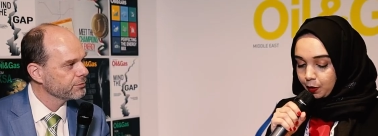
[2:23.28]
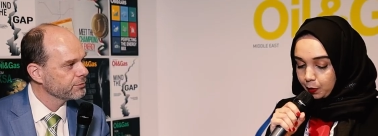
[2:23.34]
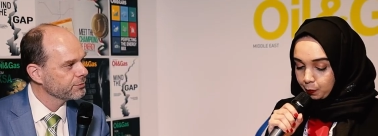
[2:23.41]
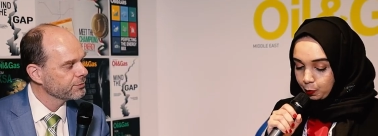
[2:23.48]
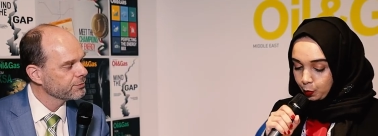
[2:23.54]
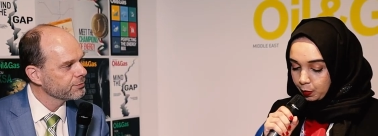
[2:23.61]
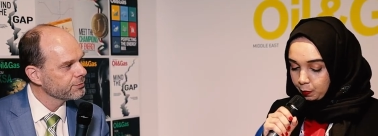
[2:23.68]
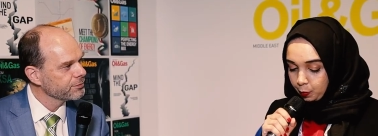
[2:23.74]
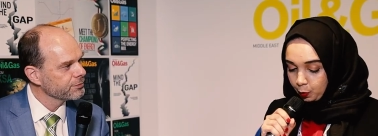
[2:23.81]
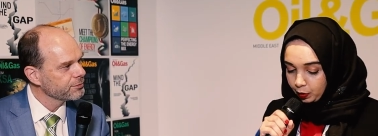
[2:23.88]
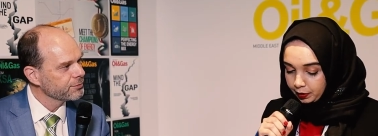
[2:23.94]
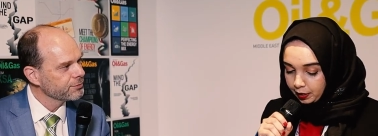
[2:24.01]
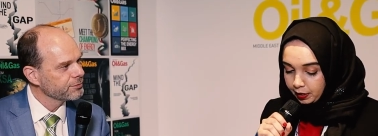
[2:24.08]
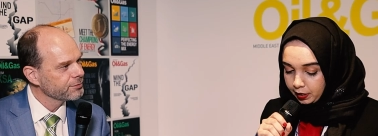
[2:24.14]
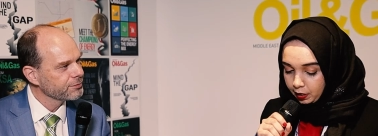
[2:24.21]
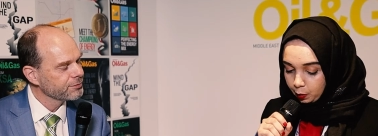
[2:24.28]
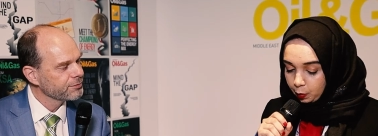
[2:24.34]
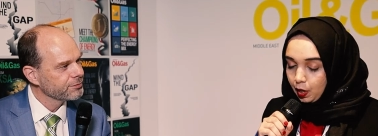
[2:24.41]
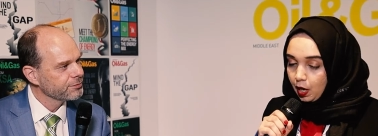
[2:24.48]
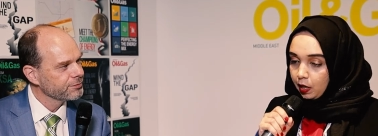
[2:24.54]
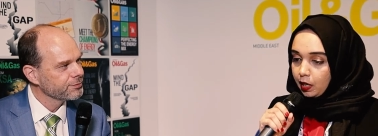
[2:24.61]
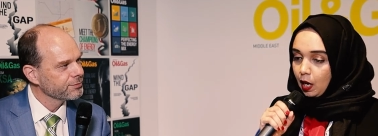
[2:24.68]
Speaker 1: good point, Paul. Thank
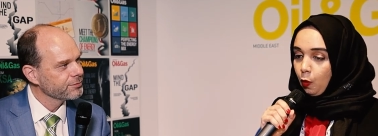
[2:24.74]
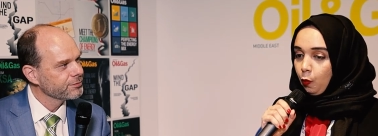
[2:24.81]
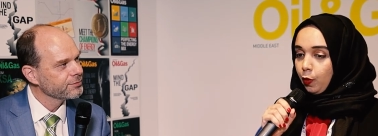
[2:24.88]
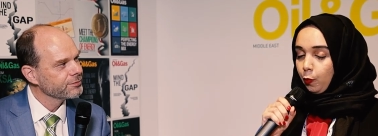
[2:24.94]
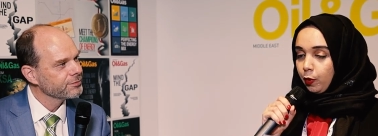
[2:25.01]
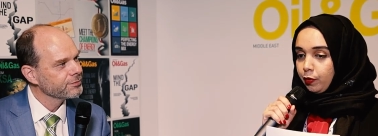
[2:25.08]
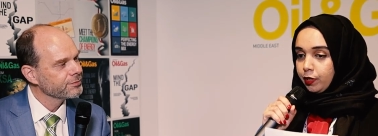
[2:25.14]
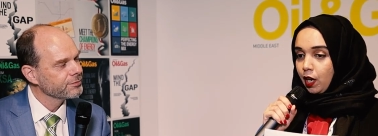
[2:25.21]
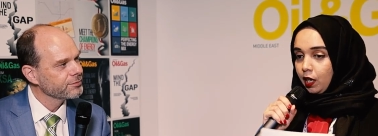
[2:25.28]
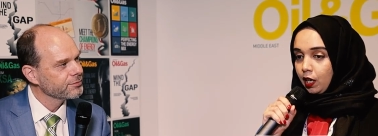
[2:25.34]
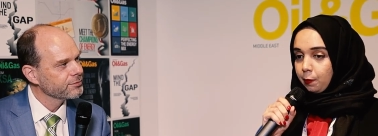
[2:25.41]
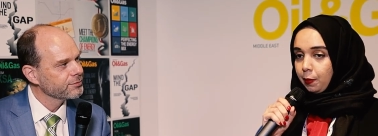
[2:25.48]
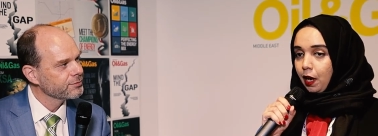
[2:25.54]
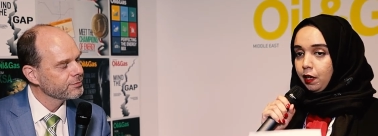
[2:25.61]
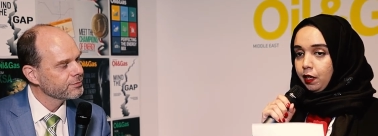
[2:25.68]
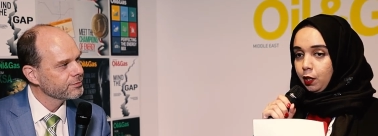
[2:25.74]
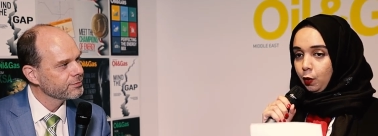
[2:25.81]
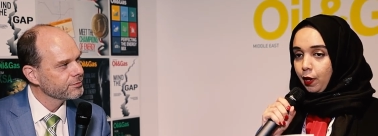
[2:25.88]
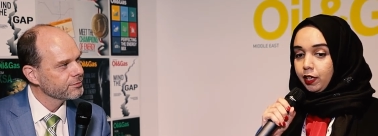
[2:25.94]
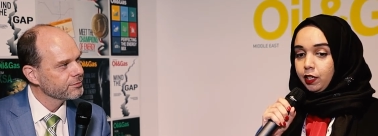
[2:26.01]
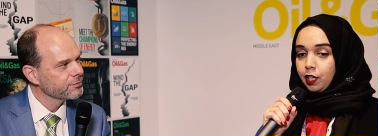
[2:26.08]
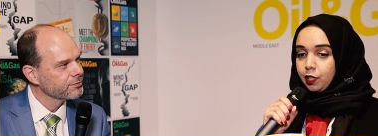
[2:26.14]
you. Now, when we talk about you
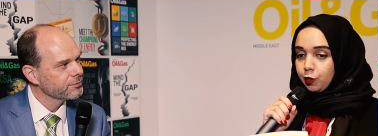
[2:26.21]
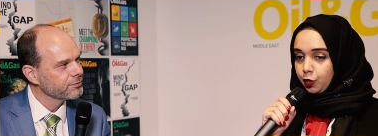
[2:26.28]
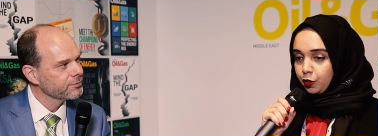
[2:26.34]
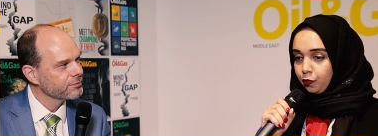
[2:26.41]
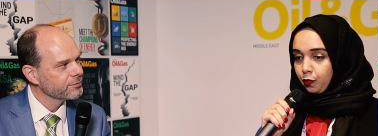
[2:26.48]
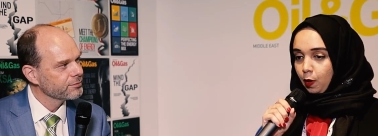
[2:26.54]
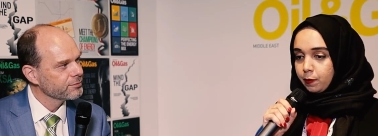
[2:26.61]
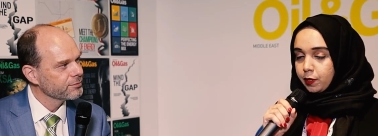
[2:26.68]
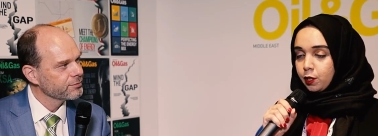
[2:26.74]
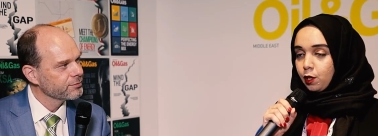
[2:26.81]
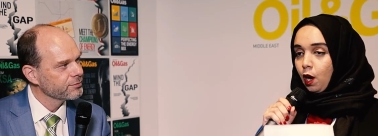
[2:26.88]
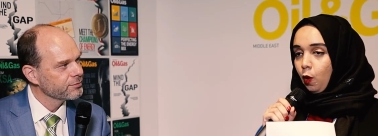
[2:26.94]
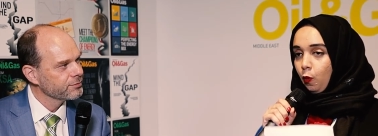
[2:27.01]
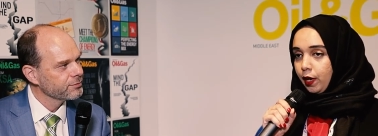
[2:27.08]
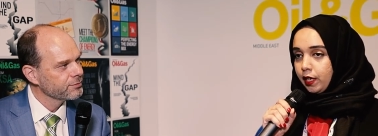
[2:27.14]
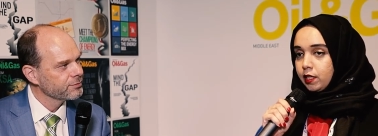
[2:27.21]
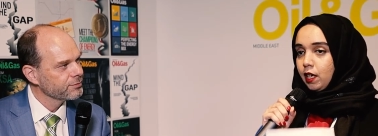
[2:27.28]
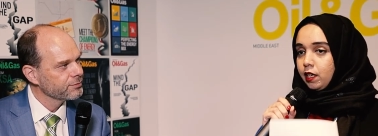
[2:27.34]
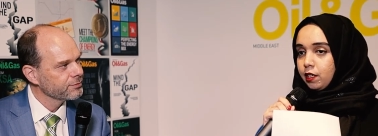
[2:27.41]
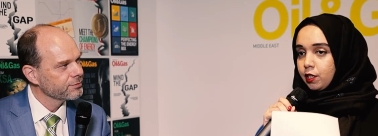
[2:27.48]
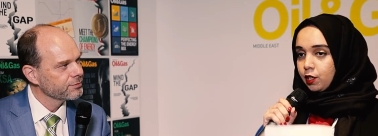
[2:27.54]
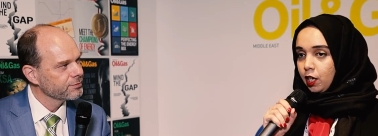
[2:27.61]
know any energy forms, there's
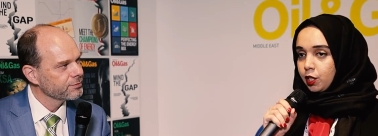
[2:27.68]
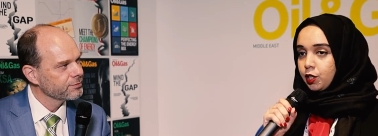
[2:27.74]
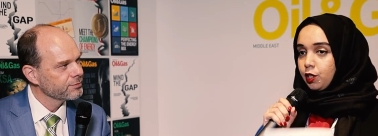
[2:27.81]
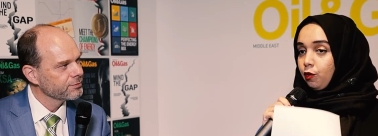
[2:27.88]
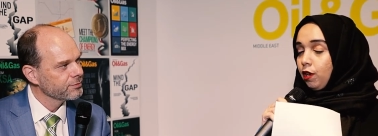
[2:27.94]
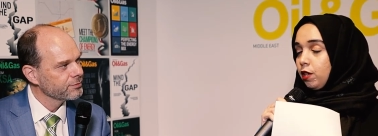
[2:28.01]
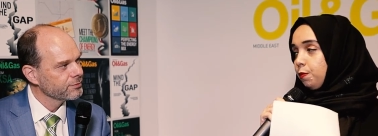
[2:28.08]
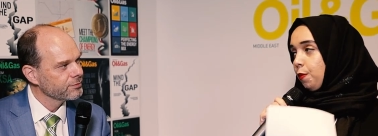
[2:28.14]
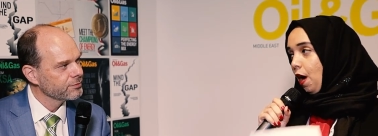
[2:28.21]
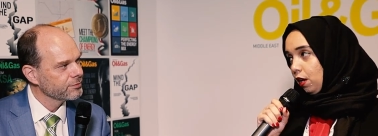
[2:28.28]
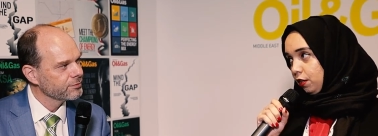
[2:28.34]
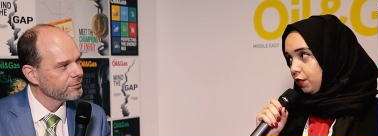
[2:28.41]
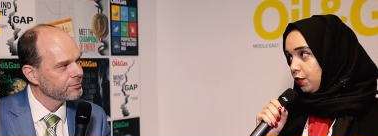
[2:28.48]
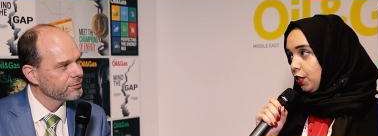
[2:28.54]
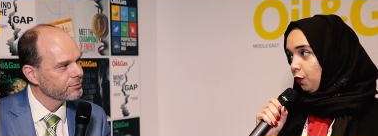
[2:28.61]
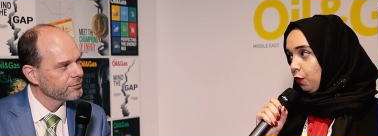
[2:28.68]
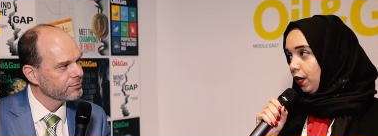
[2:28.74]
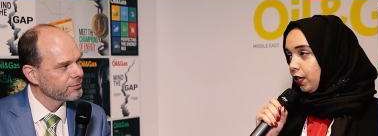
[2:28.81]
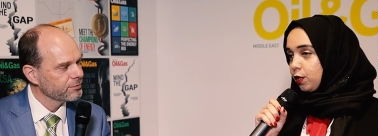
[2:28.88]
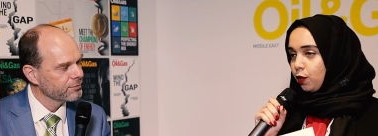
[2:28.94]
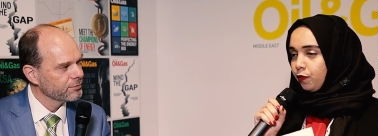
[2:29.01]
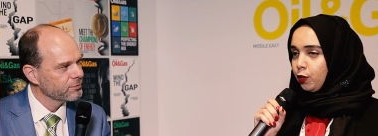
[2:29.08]
always a discussion around policy,
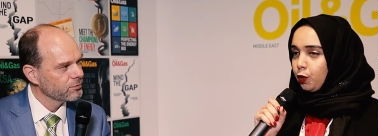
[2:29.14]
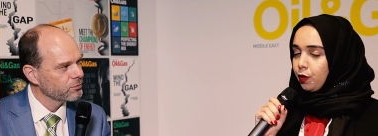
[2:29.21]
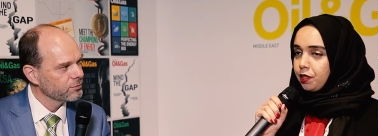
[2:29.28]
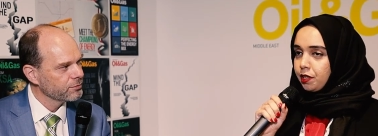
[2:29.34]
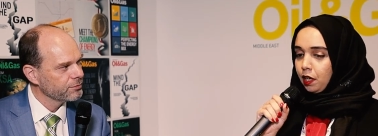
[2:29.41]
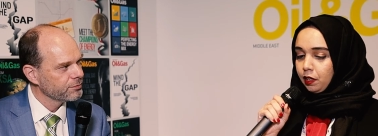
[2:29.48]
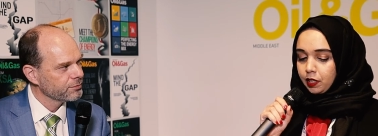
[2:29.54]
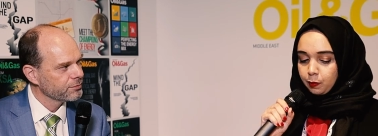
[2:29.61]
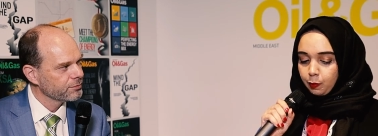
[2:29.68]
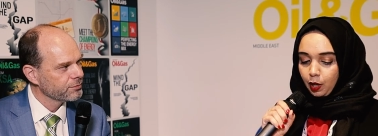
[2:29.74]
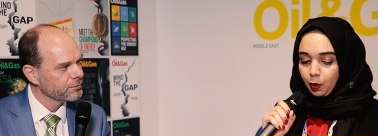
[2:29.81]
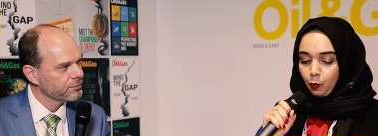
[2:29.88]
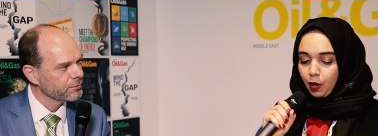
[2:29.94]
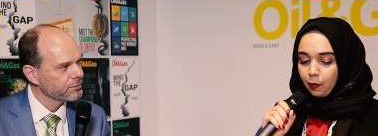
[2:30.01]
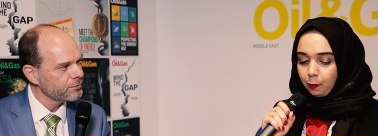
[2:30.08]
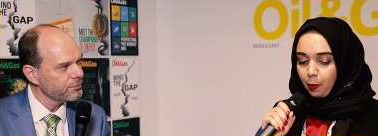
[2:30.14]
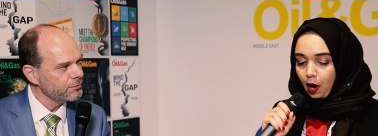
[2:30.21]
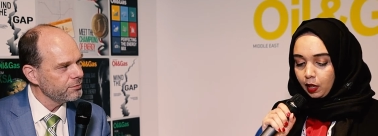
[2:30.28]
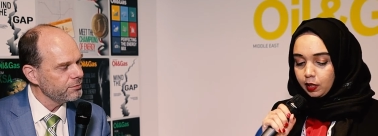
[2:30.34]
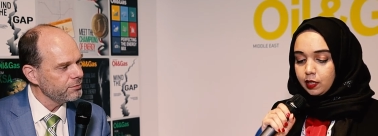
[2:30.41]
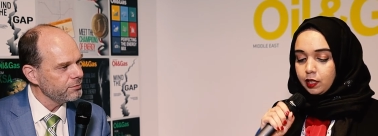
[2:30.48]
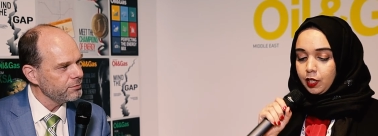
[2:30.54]
right? So, if you could tell us, Paul, what
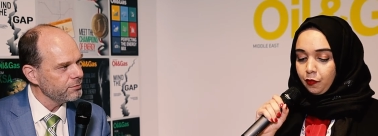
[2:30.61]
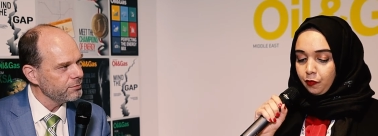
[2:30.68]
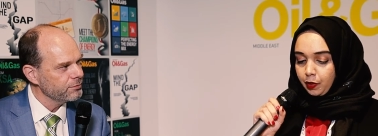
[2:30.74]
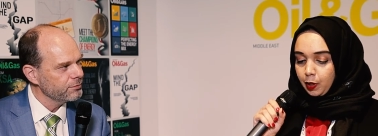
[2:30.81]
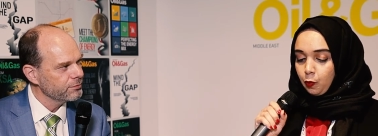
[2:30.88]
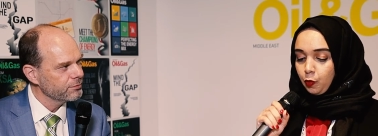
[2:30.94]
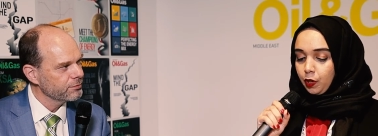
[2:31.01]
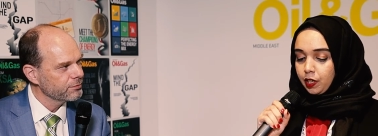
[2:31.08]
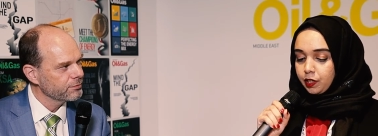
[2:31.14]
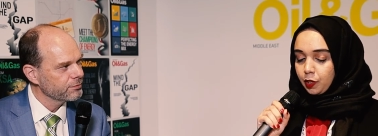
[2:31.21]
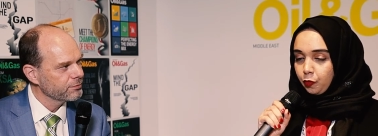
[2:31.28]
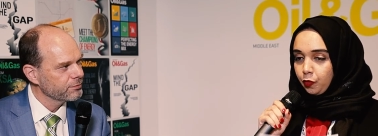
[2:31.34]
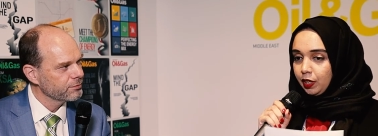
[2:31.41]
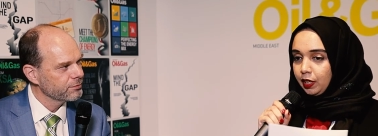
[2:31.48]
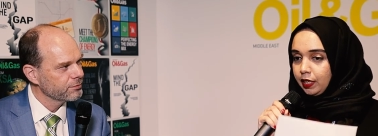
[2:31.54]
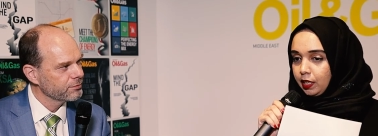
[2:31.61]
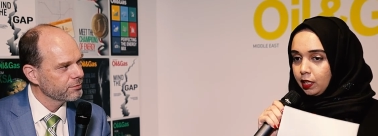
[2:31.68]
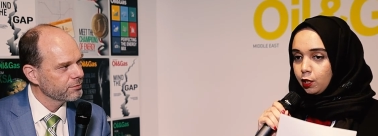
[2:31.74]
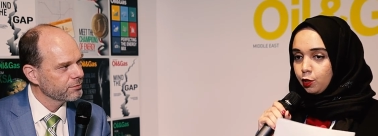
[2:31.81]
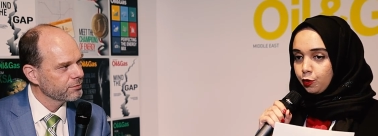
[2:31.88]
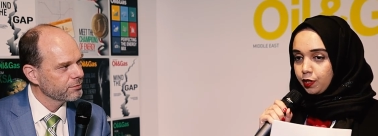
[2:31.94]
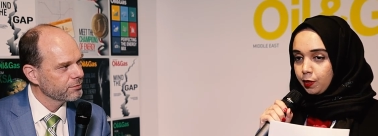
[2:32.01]
policy frameworks are really
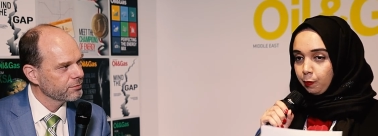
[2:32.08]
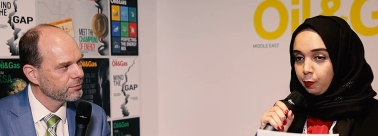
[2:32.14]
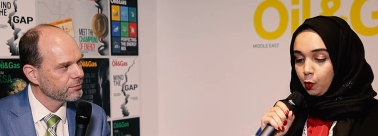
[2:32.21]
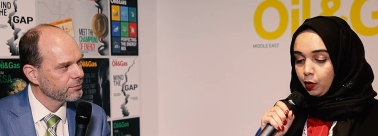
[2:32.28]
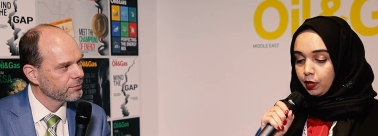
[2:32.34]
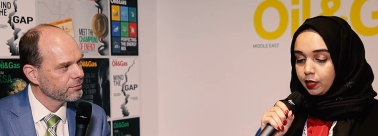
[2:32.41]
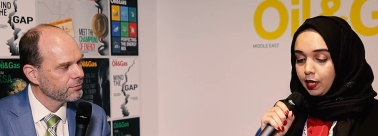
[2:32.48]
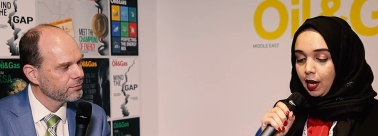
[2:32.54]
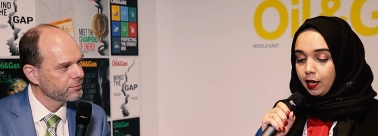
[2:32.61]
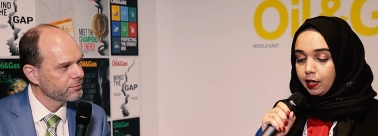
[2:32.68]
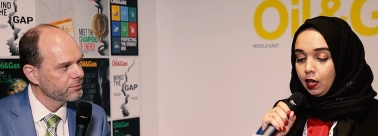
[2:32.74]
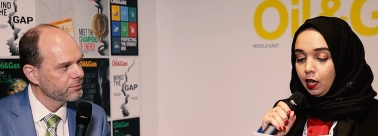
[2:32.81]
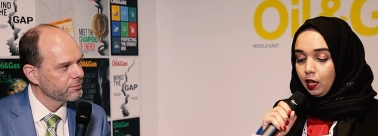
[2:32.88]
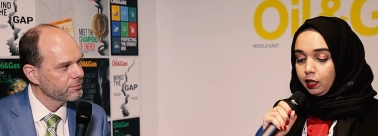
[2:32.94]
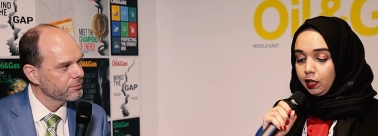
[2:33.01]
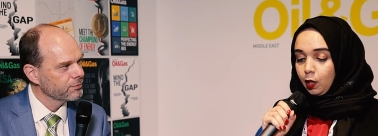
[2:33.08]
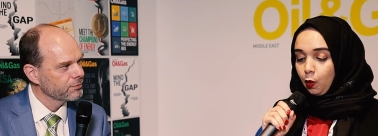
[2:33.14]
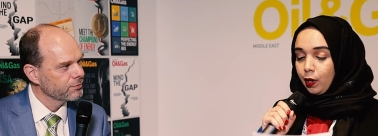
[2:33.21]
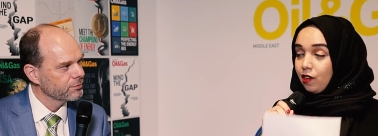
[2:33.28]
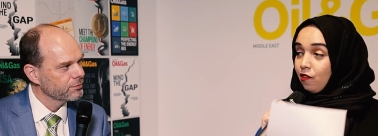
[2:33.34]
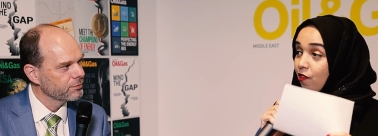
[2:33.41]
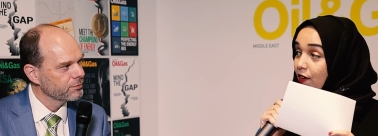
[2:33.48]
needed to support that you
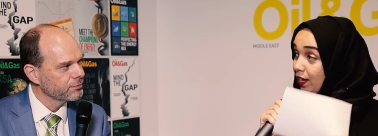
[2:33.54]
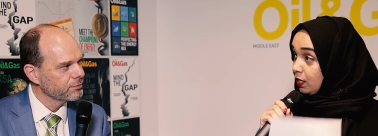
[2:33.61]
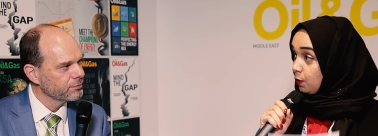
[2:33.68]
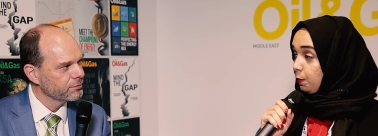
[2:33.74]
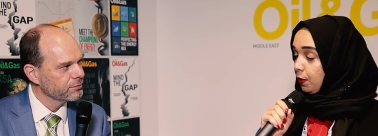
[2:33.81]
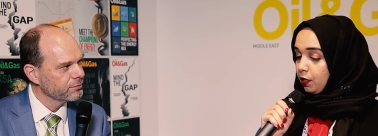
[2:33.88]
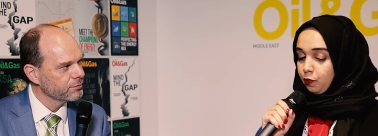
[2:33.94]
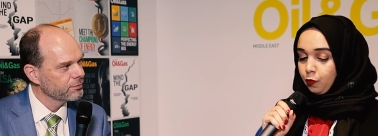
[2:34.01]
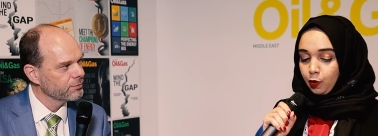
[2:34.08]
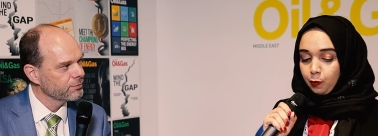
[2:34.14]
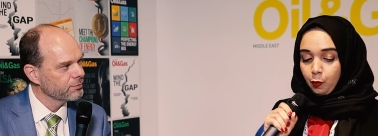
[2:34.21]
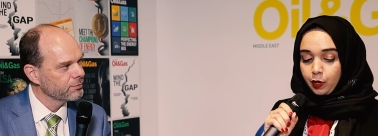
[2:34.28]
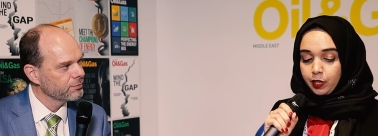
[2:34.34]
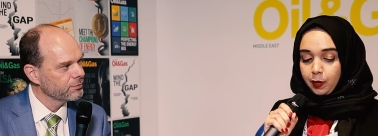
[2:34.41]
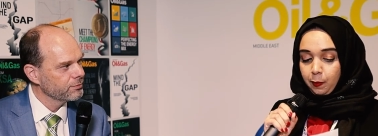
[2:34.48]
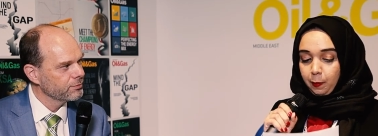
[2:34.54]
know investment for more